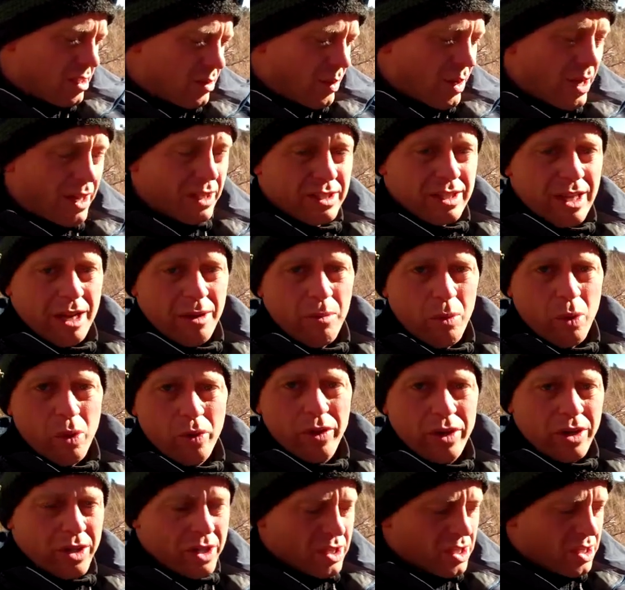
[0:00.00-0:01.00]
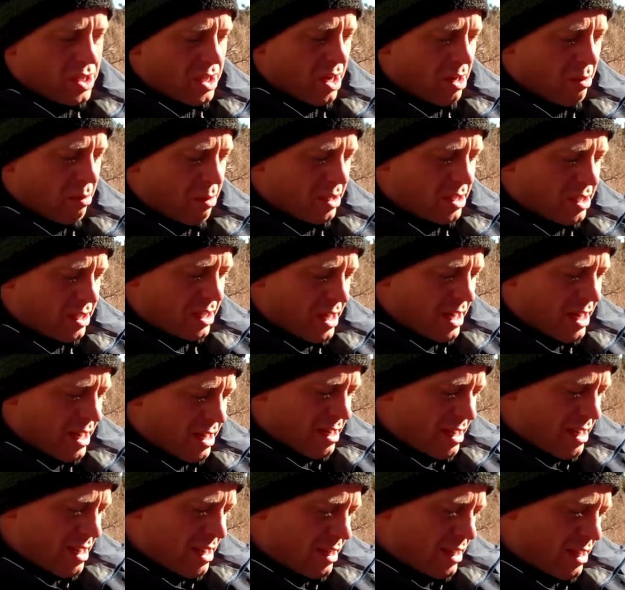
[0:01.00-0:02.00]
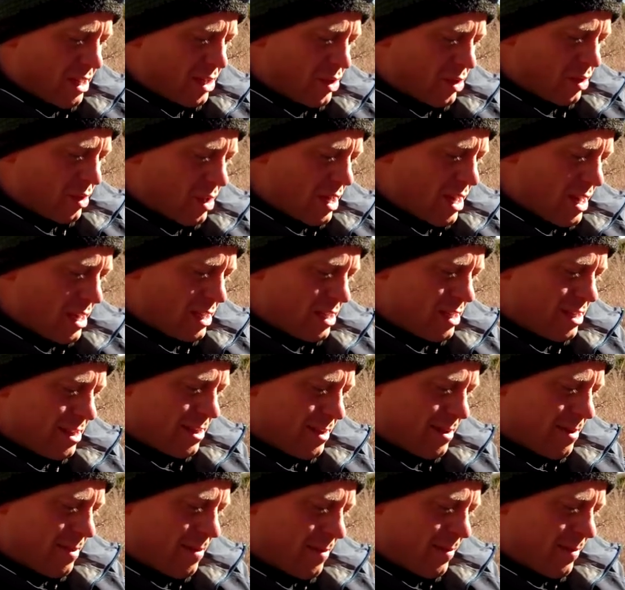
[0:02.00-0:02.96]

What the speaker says: Well, it's got more than just salt, but it's got electrolytes.